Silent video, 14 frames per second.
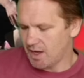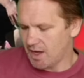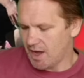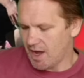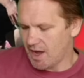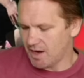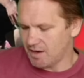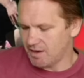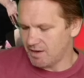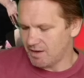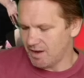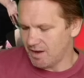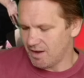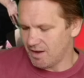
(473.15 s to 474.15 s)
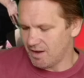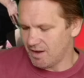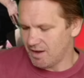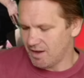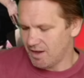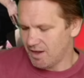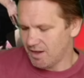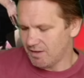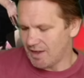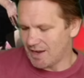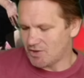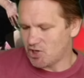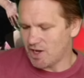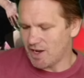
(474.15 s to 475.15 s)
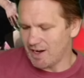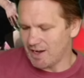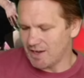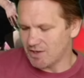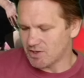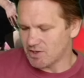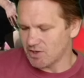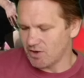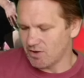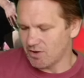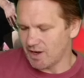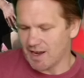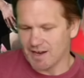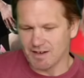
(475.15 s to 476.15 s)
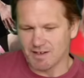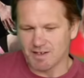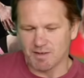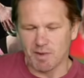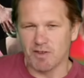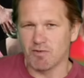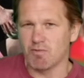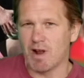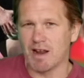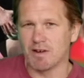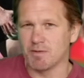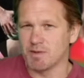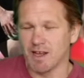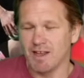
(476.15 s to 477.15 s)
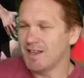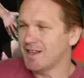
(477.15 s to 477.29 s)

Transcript: and that cheerleader song and some other random stuff.